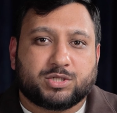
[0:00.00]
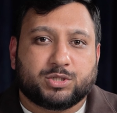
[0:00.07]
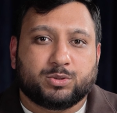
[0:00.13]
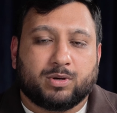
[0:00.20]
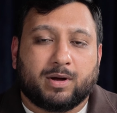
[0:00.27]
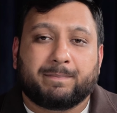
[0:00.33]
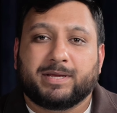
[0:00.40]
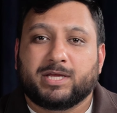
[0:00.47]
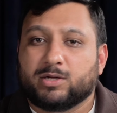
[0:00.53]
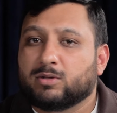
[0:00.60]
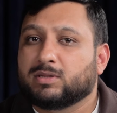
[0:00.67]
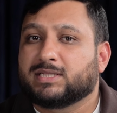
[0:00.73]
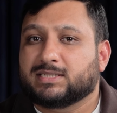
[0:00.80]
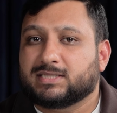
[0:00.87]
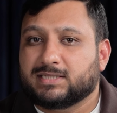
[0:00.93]
to
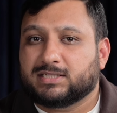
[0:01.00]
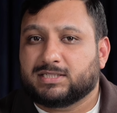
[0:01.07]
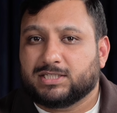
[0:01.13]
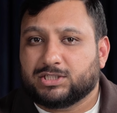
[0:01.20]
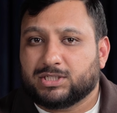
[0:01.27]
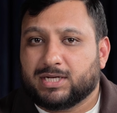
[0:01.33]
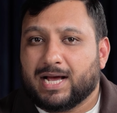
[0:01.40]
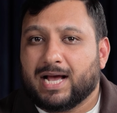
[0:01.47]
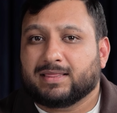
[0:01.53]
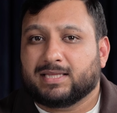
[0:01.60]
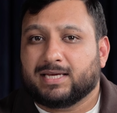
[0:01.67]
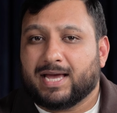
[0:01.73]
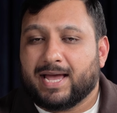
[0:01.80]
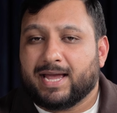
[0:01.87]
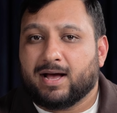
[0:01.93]
appeal this decision at
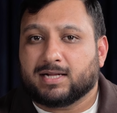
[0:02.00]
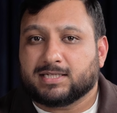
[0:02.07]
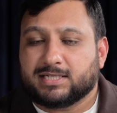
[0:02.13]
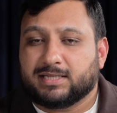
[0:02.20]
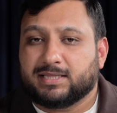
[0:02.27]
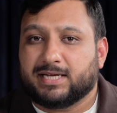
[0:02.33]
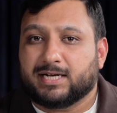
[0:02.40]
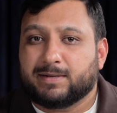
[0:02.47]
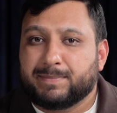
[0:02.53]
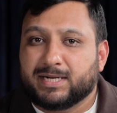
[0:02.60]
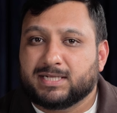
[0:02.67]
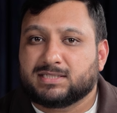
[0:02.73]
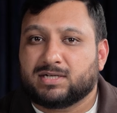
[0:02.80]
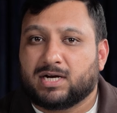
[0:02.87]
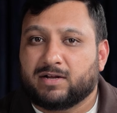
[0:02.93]
the ART, the
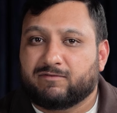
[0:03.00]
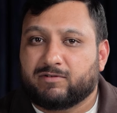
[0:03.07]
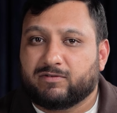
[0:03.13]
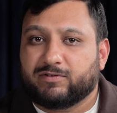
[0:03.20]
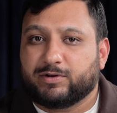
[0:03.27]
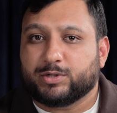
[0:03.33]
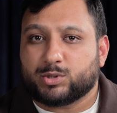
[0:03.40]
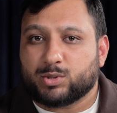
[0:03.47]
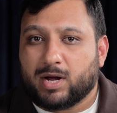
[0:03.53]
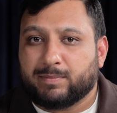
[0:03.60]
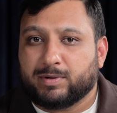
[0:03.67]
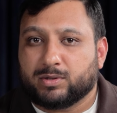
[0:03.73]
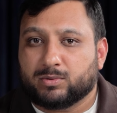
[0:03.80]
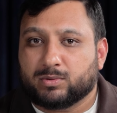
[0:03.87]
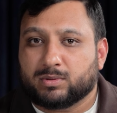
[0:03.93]
Administrative Review
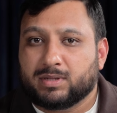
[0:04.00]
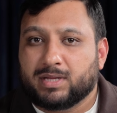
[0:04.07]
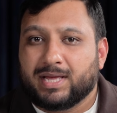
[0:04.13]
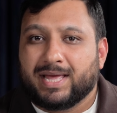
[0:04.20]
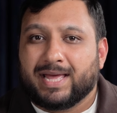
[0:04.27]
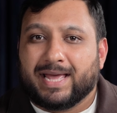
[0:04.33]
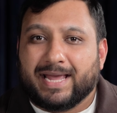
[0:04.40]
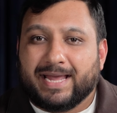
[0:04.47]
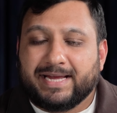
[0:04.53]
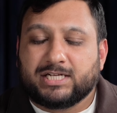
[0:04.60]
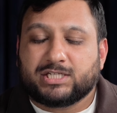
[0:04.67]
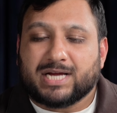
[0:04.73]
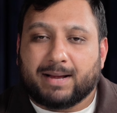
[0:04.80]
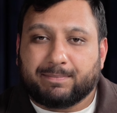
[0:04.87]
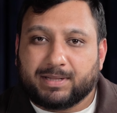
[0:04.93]
Tribunal.
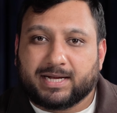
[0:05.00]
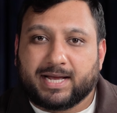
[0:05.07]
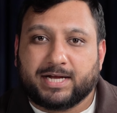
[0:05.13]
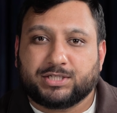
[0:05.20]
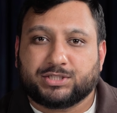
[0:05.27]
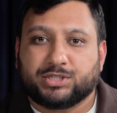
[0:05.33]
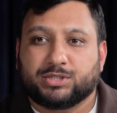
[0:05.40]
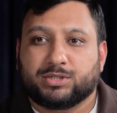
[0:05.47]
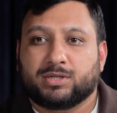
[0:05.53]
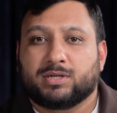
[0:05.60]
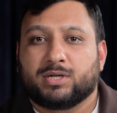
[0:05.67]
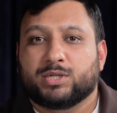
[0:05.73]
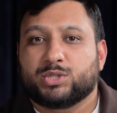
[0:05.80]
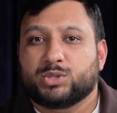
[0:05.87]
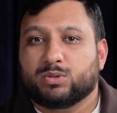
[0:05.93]
Each application
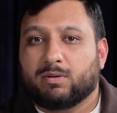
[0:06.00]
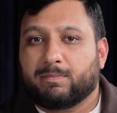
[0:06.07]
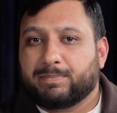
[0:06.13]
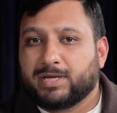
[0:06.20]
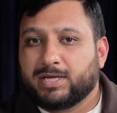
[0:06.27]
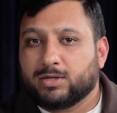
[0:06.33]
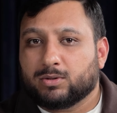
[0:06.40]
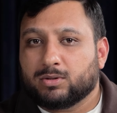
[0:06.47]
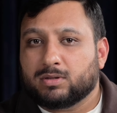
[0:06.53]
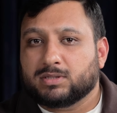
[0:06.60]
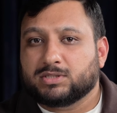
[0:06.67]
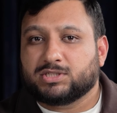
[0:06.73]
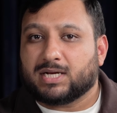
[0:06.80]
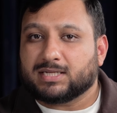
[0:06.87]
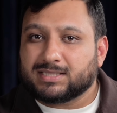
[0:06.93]
to appeal,
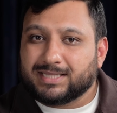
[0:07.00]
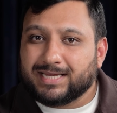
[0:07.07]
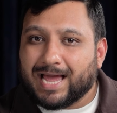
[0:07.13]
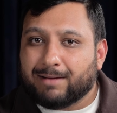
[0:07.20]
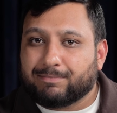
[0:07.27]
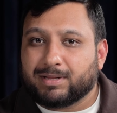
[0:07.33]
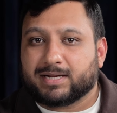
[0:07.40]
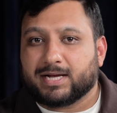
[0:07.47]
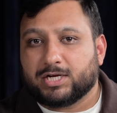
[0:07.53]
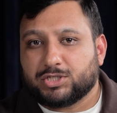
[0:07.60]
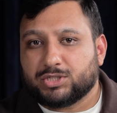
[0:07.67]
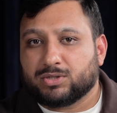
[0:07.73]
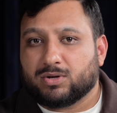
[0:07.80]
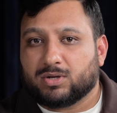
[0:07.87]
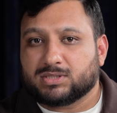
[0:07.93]
just the
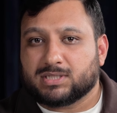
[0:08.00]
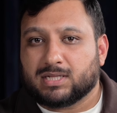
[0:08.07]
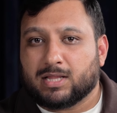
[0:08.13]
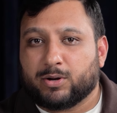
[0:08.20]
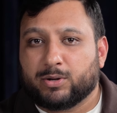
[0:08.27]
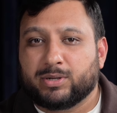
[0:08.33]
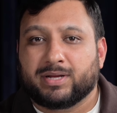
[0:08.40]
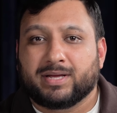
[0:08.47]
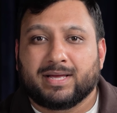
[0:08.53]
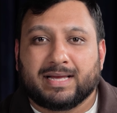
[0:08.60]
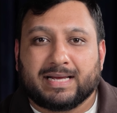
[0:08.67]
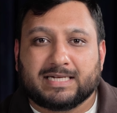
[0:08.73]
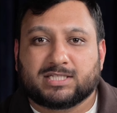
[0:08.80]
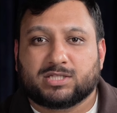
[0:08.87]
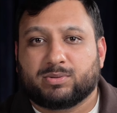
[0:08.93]
application cost alone,
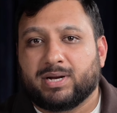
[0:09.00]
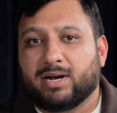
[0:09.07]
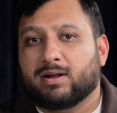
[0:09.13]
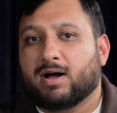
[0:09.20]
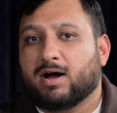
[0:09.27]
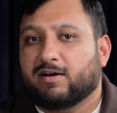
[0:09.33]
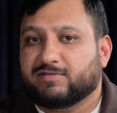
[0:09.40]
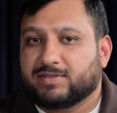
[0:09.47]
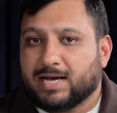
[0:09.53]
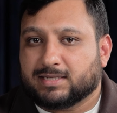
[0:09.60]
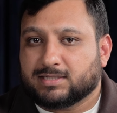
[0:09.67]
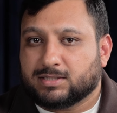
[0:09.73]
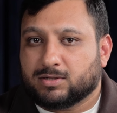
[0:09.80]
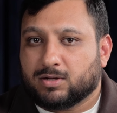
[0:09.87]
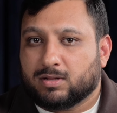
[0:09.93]
is
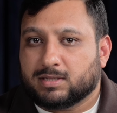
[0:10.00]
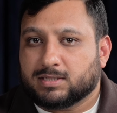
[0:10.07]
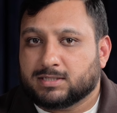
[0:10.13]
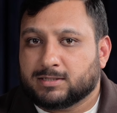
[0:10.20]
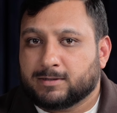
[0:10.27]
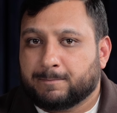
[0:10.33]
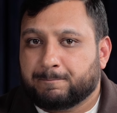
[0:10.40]
$3,500.